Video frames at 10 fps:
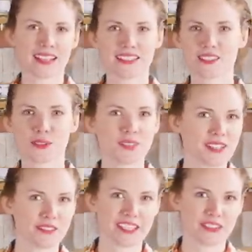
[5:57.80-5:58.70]
So
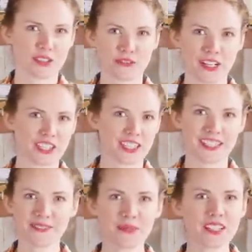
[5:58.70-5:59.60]
lovely and
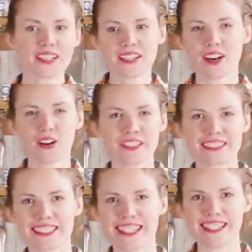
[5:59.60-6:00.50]
refreshing.
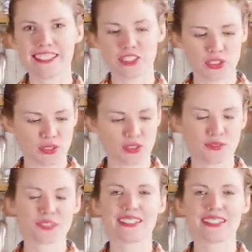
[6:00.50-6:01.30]
Obviously, you know,